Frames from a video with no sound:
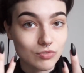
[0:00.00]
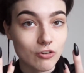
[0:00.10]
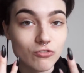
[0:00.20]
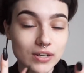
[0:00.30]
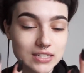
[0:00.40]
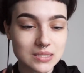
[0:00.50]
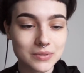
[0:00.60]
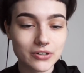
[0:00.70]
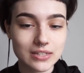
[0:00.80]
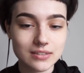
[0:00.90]
a fun
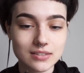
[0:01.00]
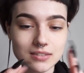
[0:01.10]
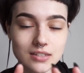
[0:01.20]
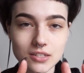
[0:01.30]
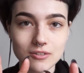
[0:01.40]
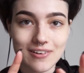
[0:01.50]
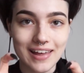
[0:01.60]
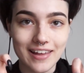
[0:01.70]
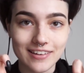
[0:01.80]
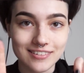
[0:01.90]
experience to do,
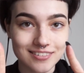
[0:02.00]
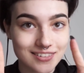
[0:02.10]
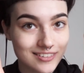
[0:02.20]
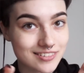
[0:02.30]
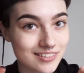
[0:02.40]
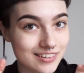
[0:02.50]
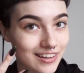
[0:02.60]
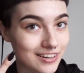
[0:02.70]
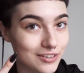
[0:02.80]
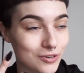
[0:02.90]
and
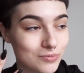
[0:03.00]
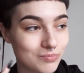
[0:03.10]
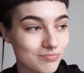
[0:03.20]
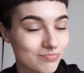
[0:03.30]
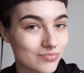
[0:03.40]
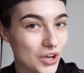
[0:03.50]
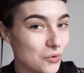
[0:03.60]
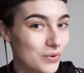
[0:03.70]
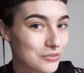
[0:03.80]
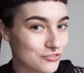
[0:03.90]
I don't know,
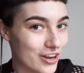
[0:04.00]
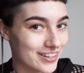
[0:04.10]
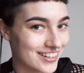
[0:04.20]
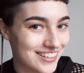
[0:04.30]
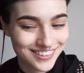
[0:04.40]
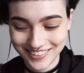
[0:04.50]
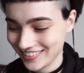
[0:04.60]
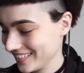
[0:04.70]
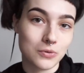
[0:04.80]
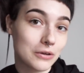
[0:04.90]
hopefully I was right.
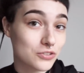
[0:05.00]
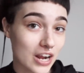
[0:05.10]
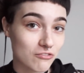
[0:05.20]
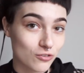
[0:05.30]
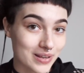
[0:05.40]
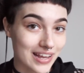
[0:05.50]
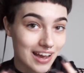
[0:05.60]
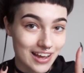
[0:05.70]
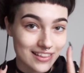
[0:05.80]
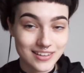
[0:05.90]
Well, I was right for me.
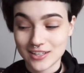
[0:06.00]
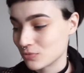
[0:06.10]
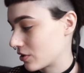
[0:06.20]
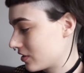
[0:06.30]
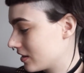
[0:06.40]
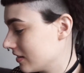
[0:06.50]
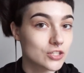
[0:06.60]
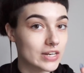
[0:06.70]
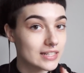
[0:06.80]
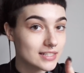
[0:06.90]
I think it's worth it.
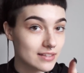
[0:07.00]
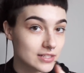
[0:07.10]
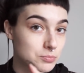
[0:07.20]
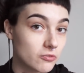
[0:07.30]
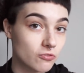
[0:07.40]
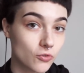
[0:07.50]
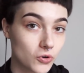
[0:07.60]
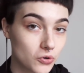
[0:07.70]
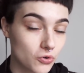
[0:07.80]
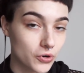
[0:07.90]
So I didn't say this
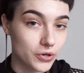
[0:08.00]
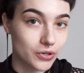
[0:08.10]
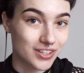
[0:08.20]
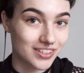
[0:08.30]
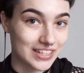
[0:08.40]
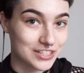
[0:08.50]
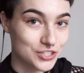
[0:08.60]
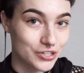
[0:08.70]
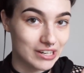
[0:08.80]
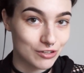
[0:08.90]
before or like
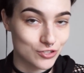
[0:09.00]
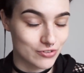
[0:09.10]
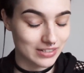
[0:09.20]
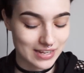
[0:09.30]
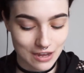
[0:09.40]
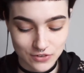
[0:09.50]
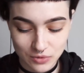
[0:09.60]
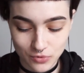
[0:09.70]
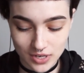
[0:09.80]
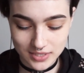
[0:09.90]
during or directly after the
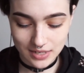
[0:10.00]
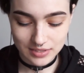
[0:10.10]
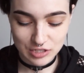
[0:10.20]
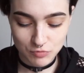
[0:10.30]
process,